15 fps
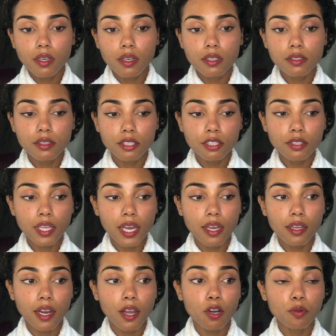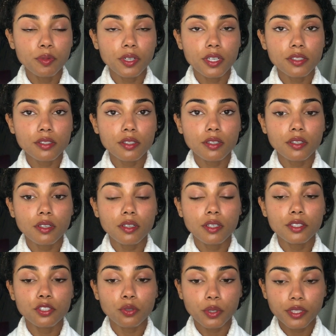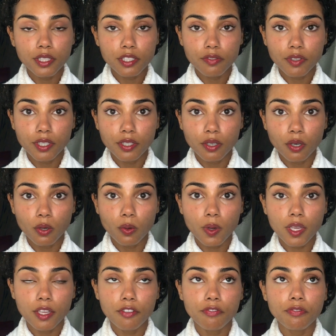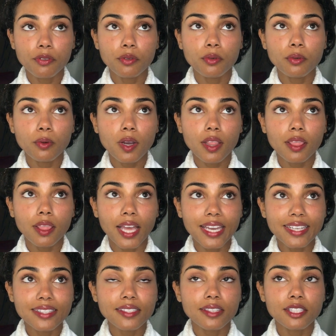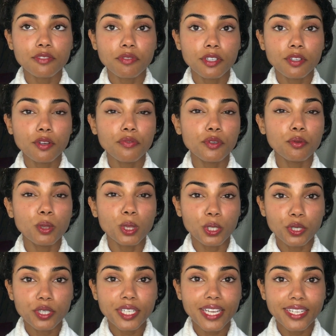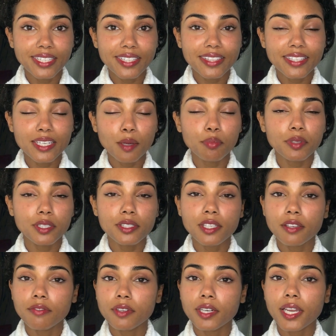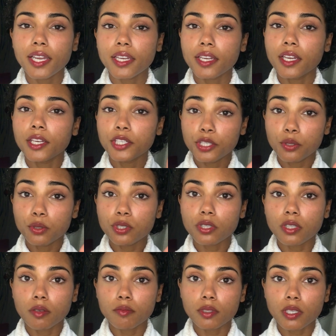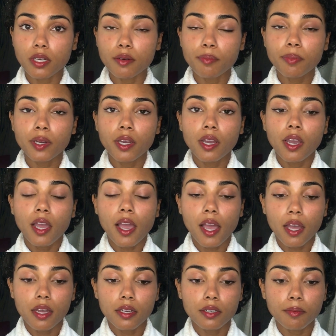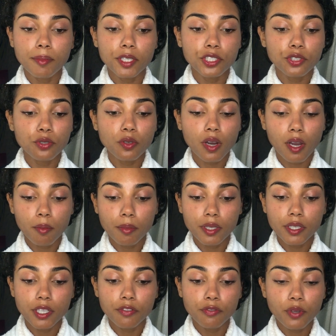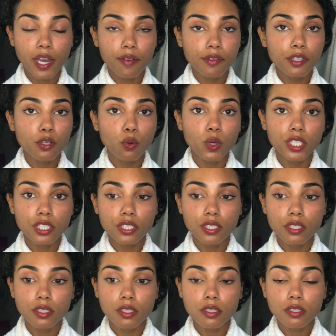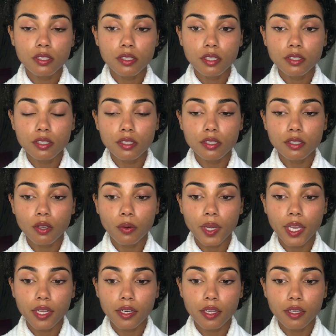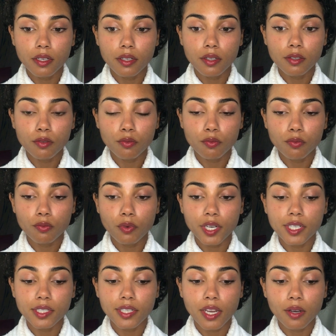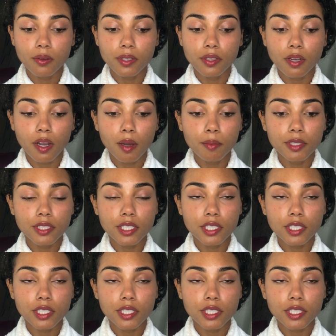consider that. I hope you guys enjoyed this video. If you liked this video, if you learned anything, please give it a huge thumbs up and make sure you comment. If you have any questions, just go ahead and write it down in the comment